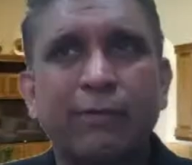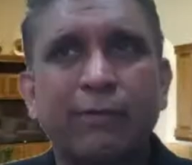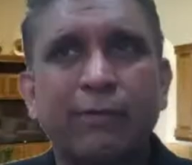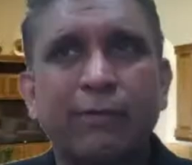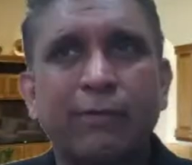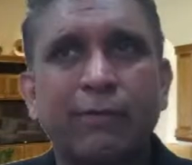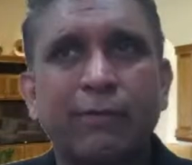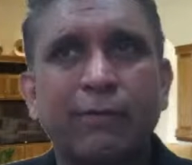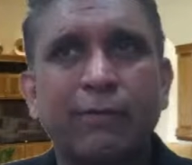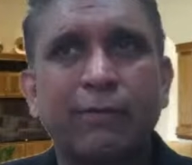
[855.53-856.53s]
people came
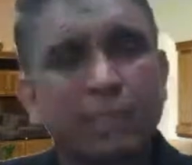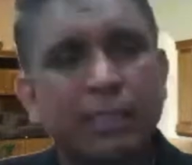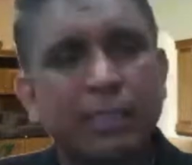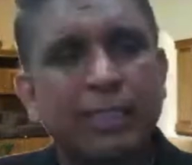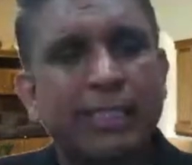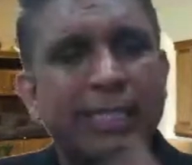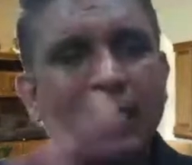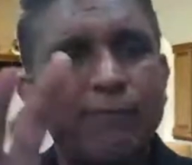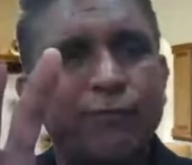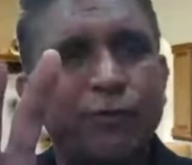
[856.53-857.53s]
to India, they
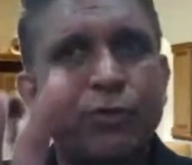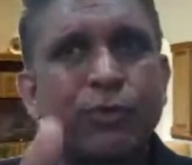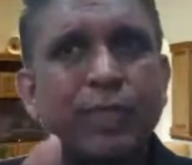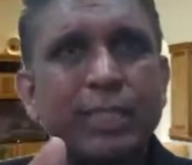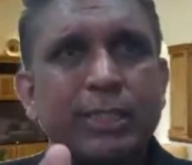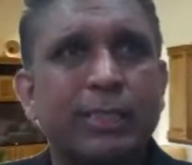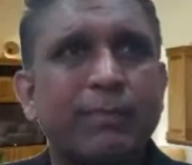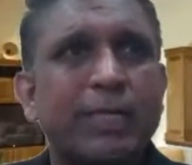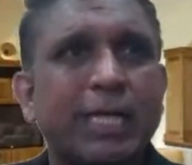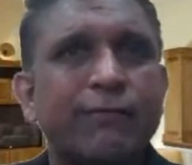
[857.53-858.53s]
came for two reasons. I
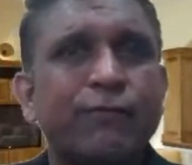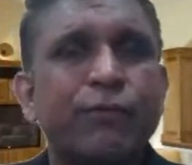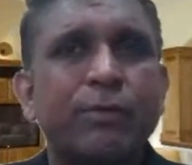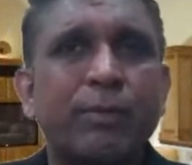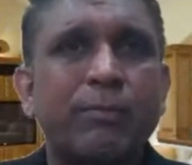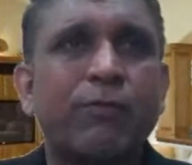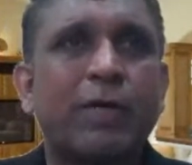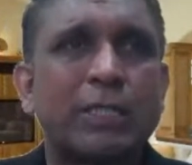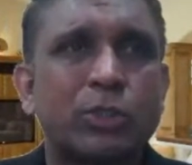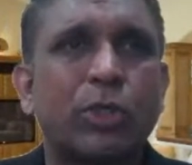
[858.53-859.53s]
mean, like, if you remember
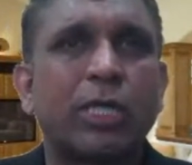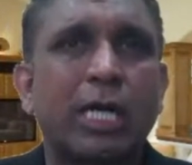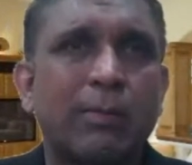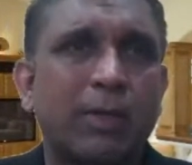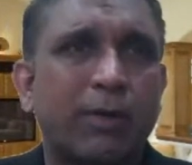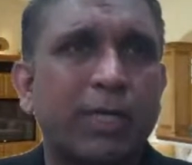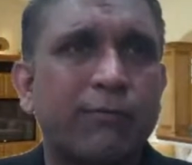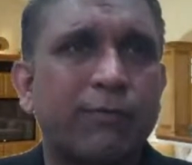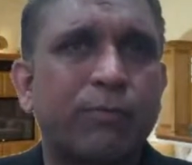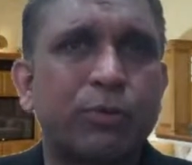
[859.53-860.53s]
Vasco da Gama, right,
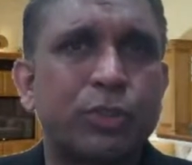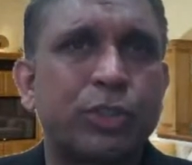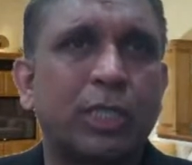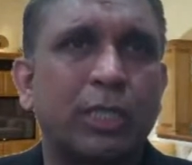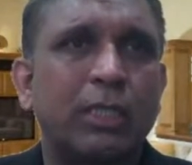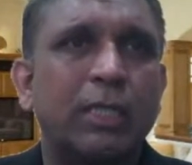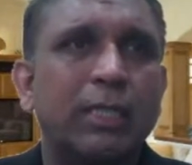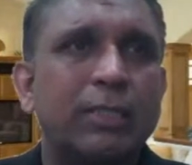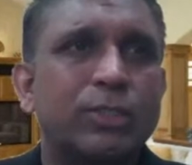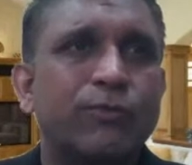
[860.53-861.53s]
from Portugal.
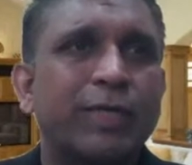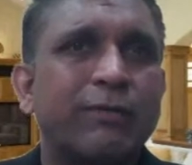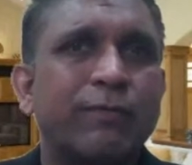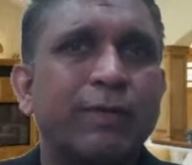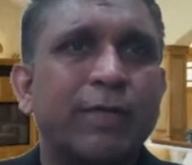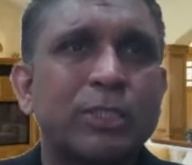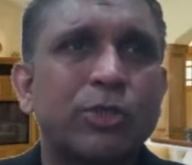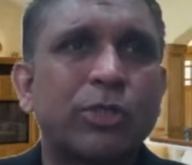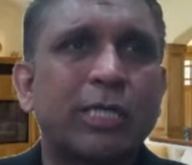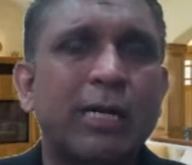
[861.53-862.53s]
So when
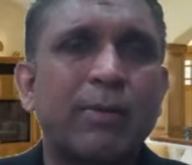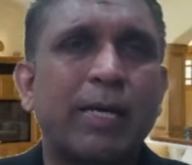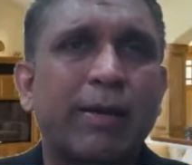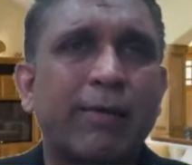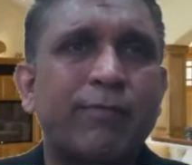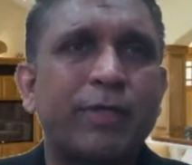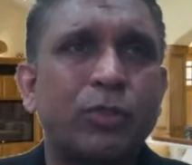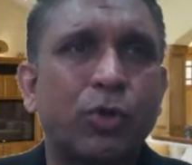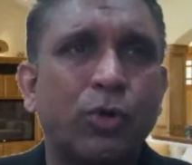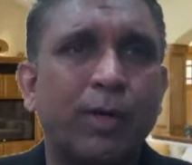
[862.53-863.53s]
Vasco da Gama arrived in
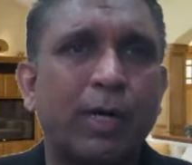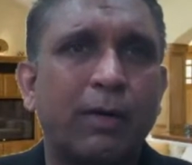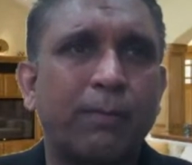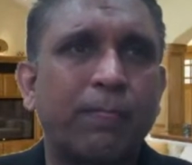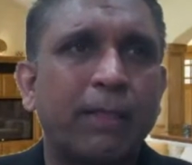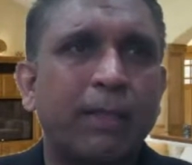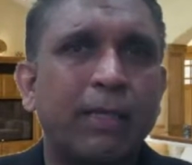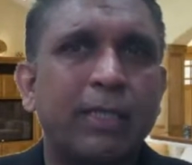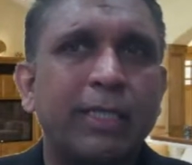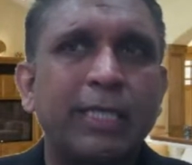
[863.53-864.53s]
Goa,
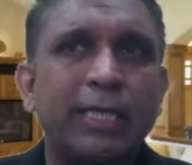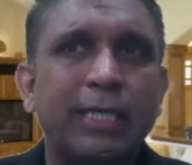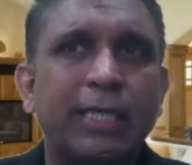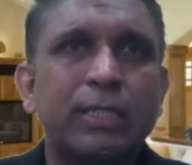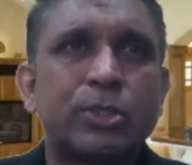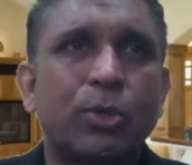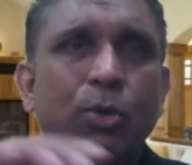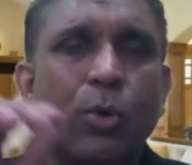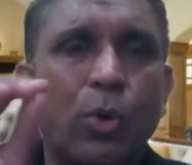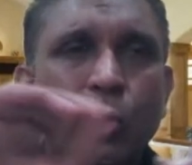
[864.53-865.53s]
his
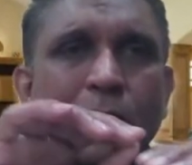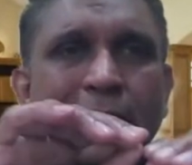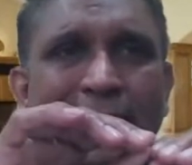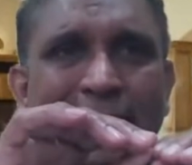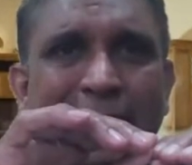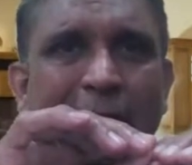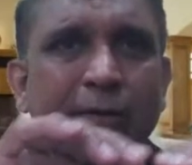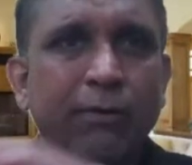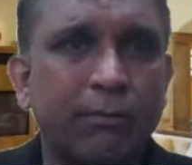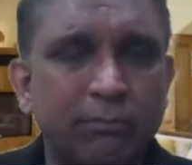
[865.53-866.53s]
only
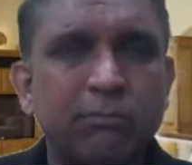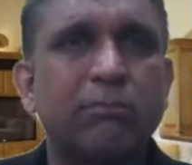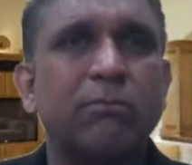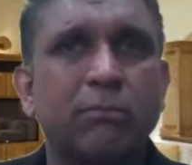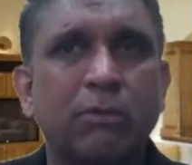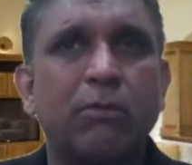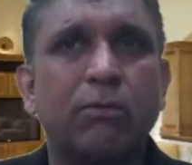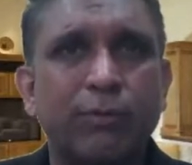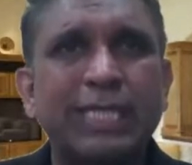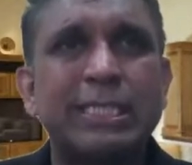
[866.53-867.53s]

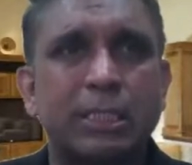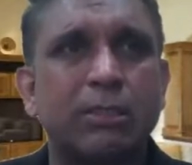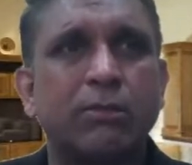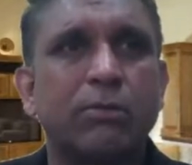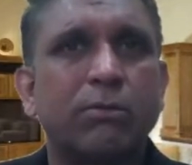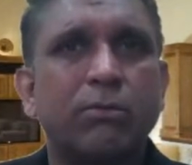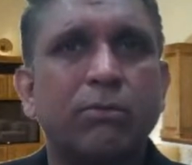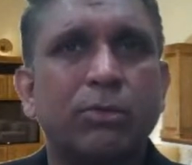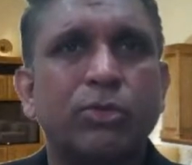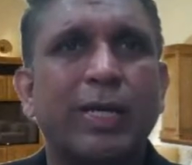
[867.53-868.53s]
reason
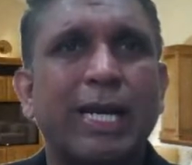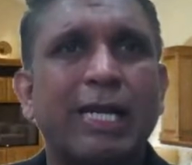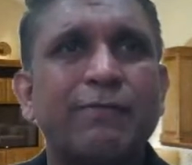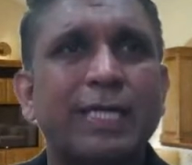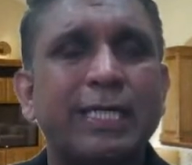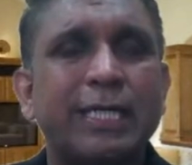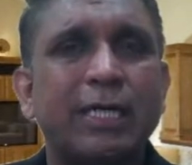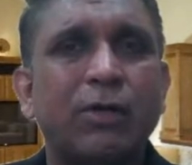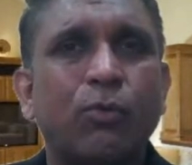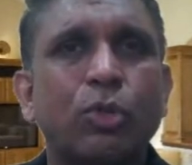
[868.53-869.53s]
to arrive in
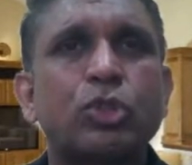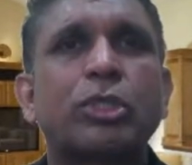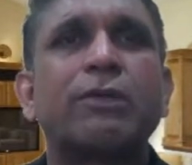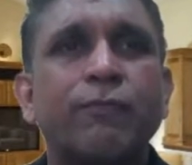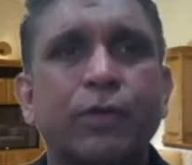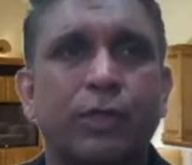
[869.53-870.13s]
India was to convert,